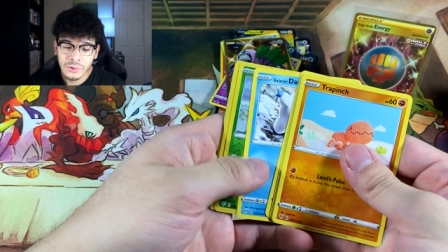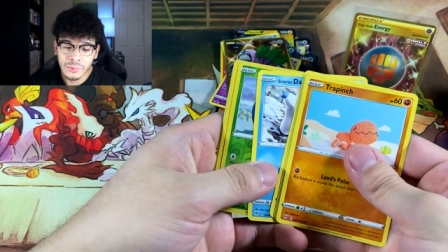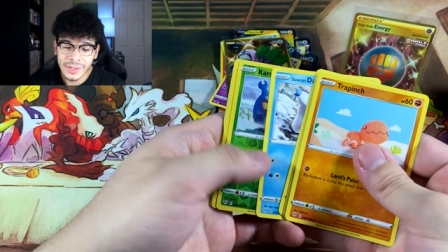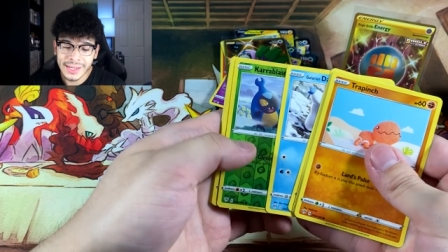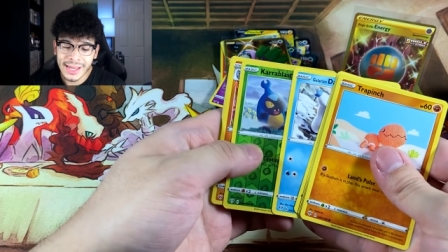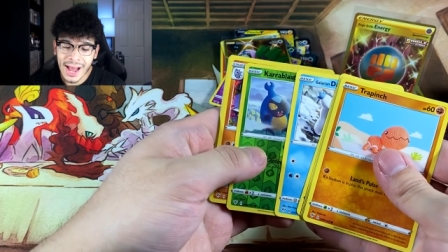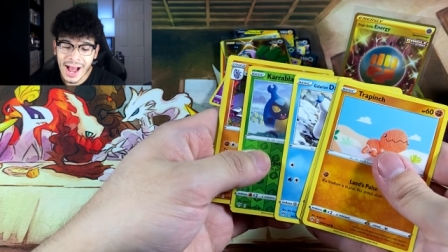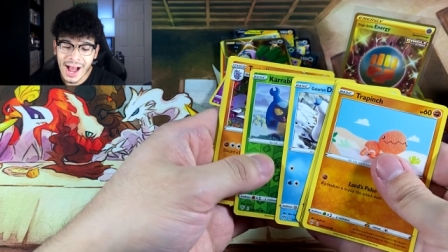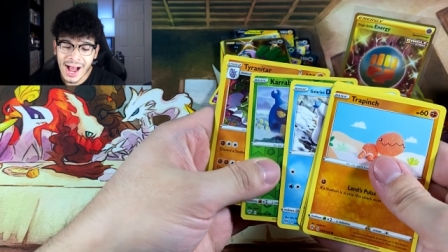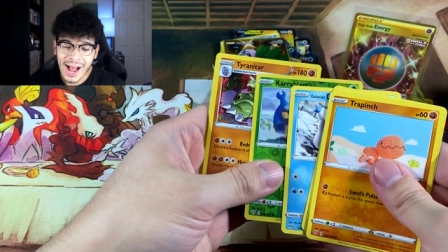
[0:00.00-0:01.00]
We
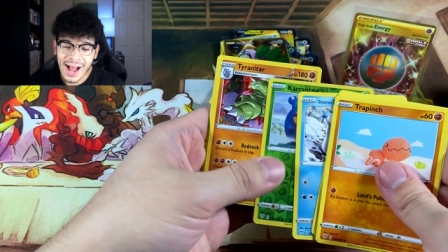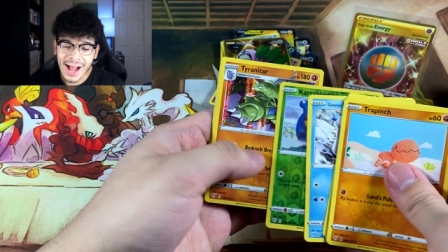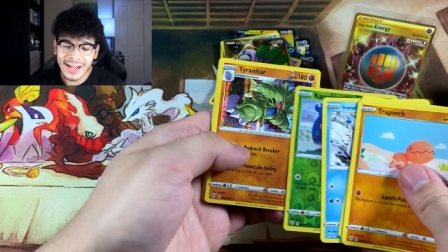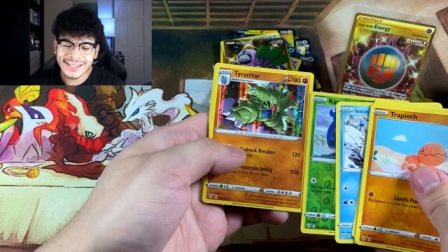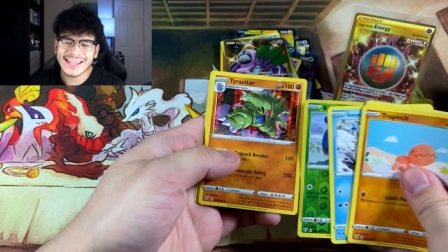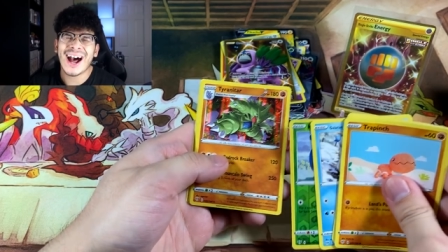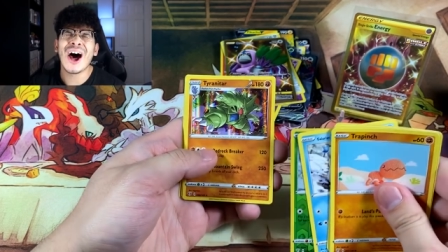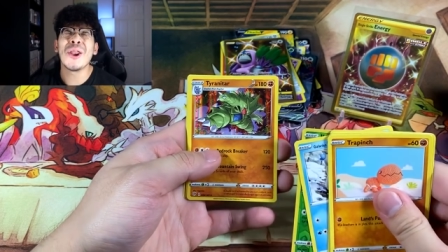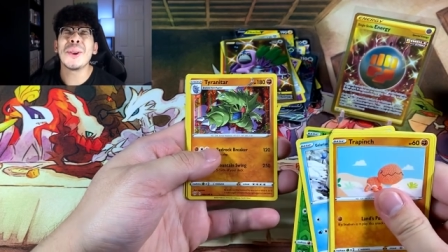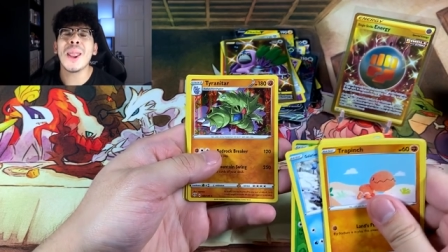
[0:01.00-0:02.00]
got
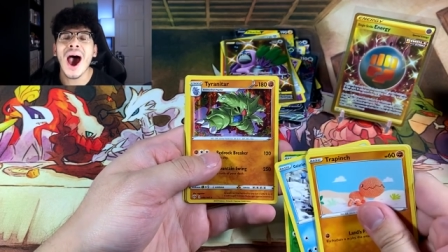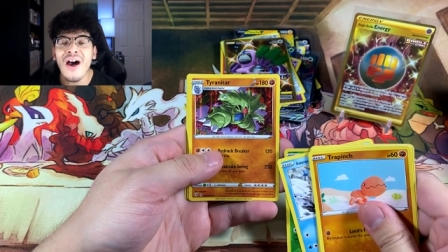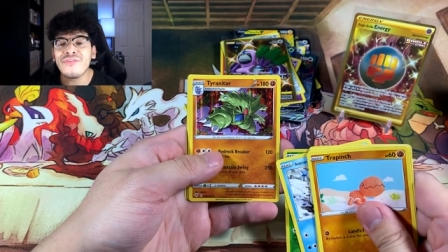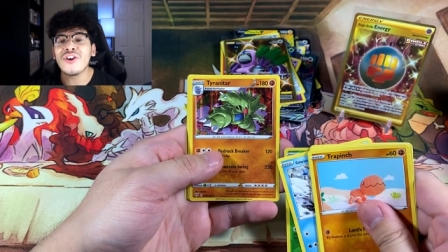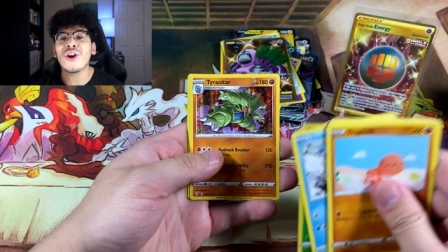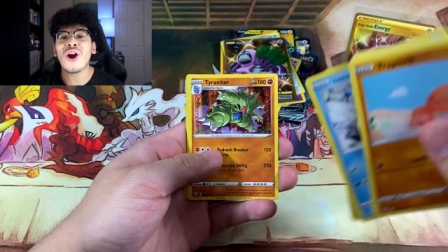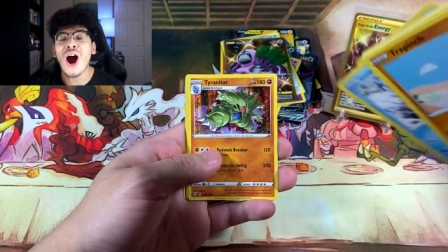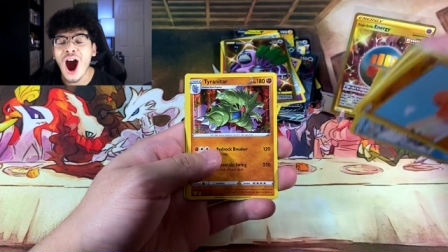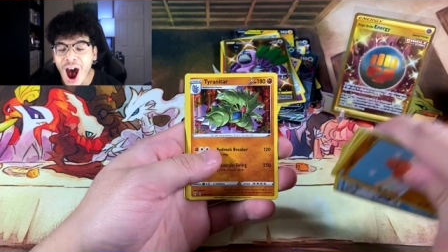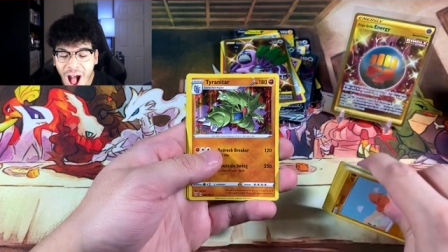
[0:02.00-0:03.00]
another
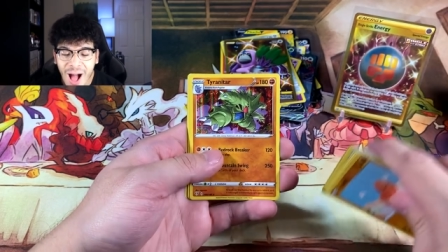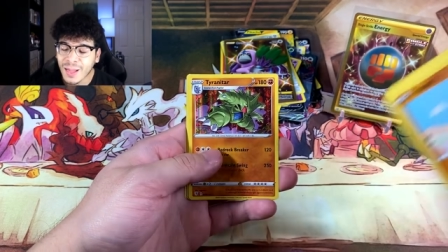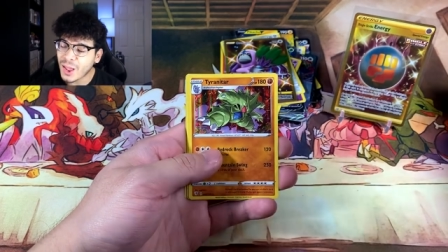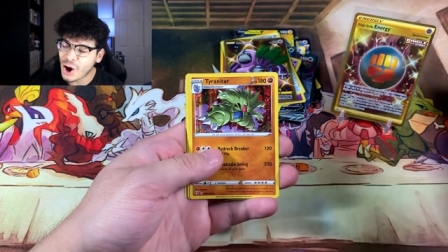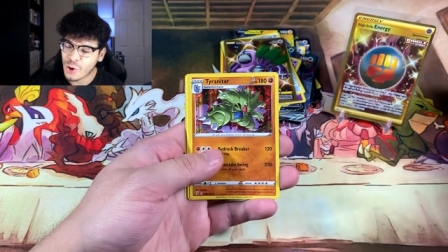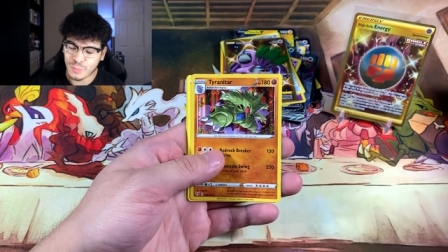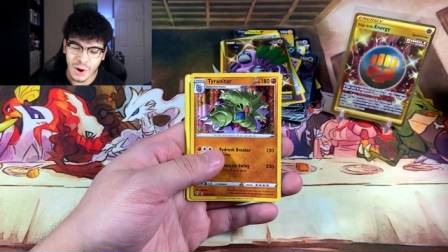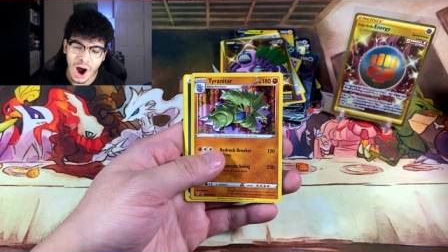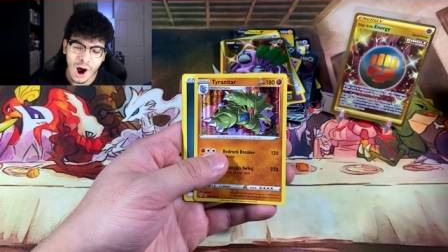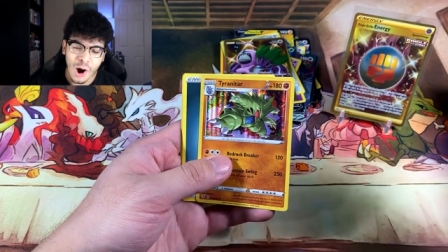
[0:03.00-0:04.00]
hollow,
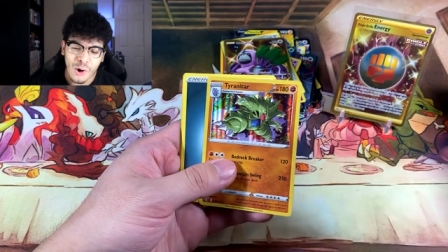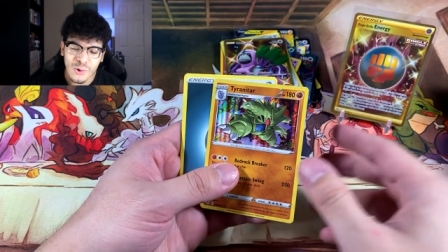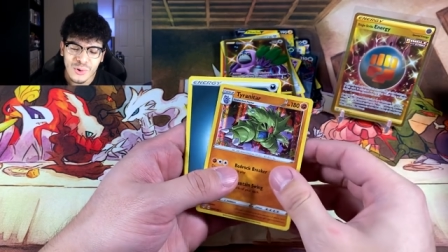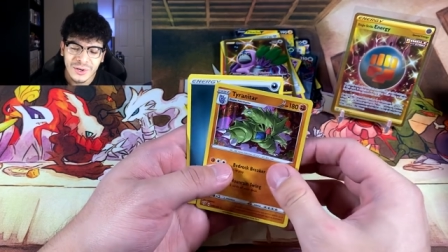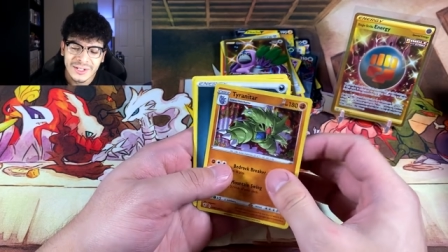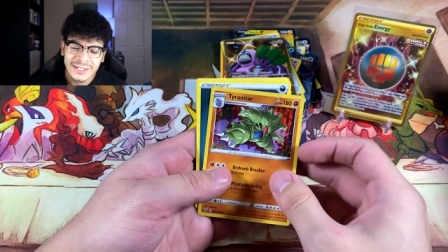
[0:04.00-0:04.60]
bro!